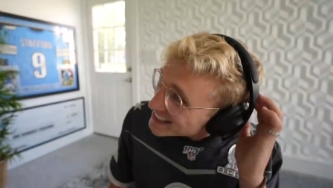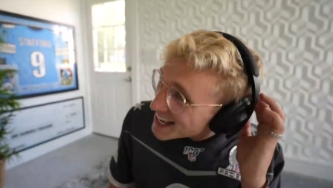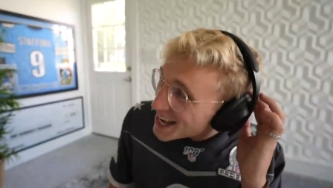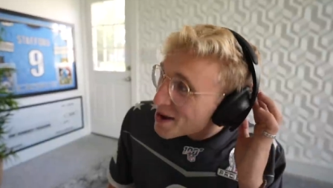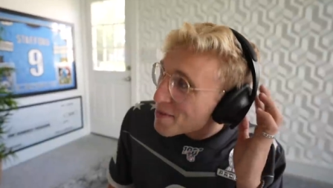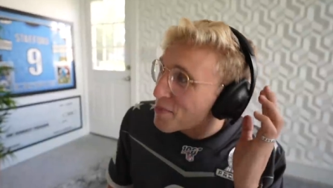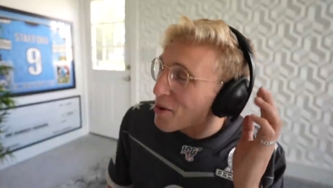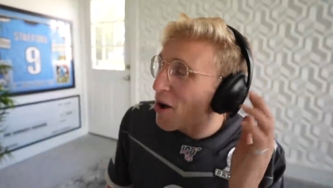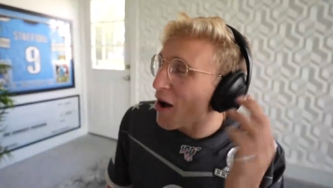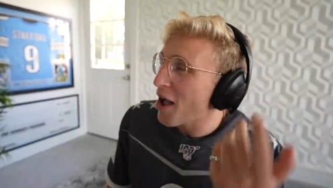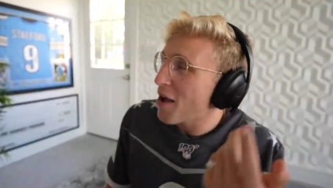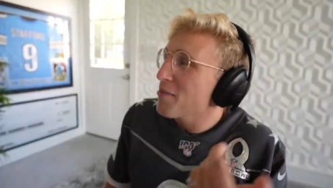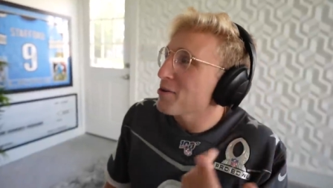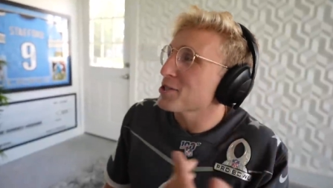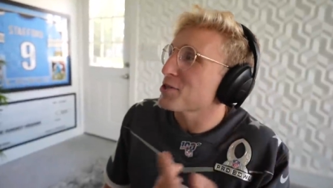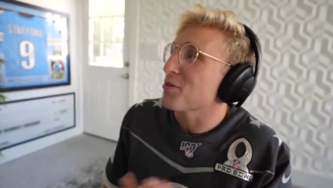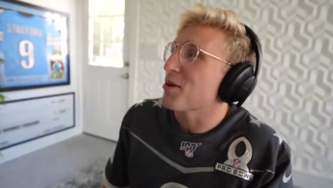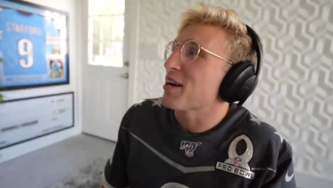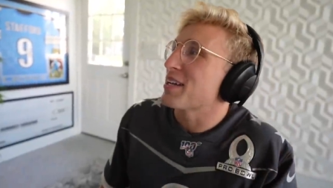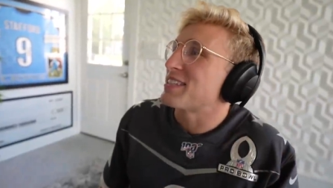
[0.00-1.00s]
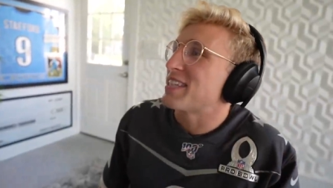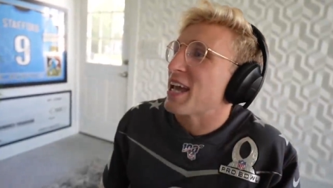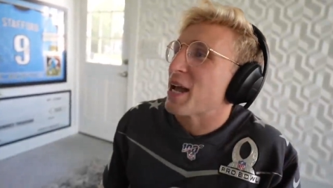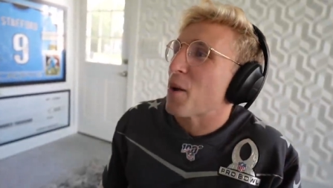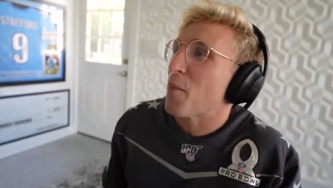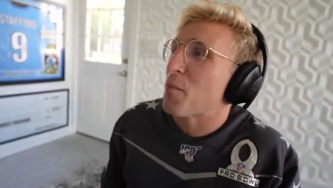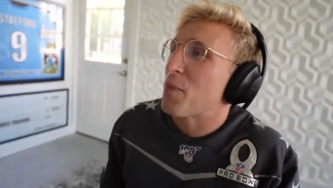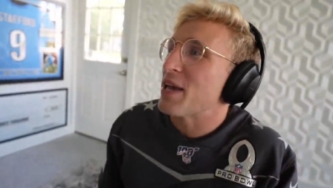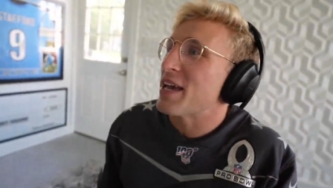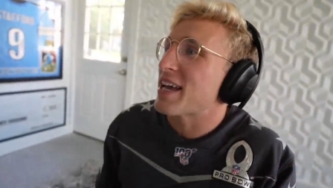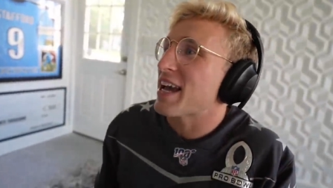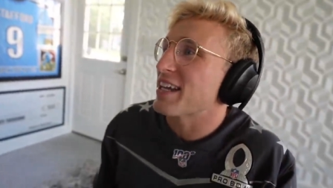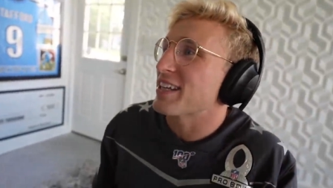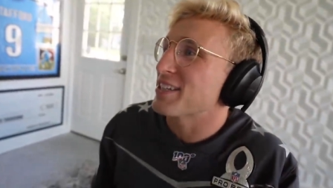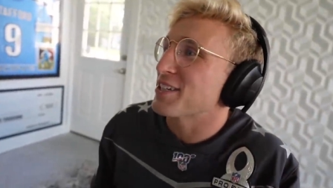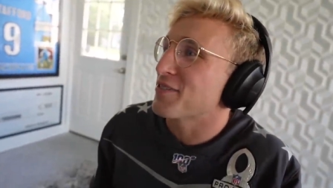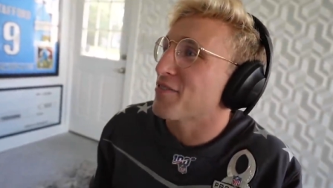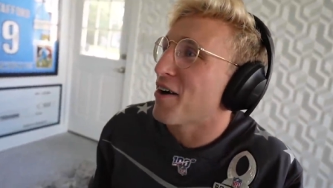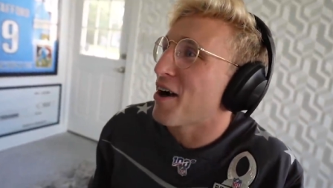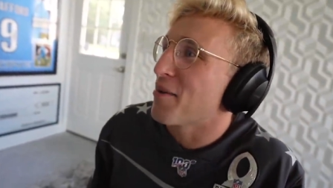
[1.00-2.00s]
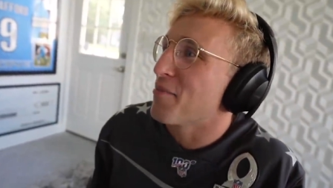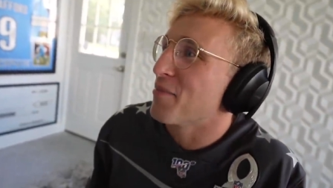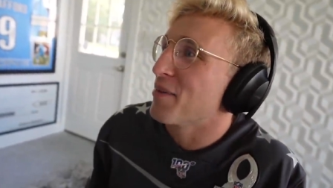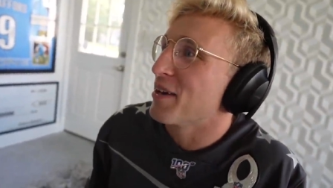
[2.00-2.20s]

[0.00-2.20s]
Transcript: Damn, bro, I almost want to take a peek at this Von